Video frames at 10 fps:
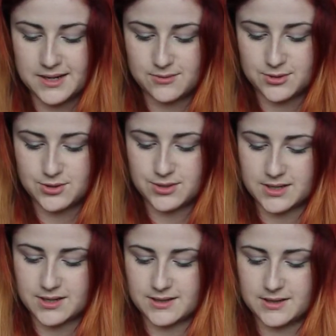it was just
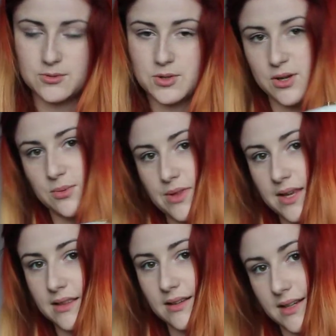like a little cute
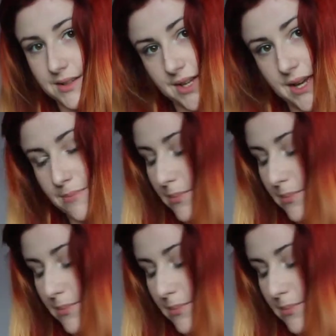thing that I could keep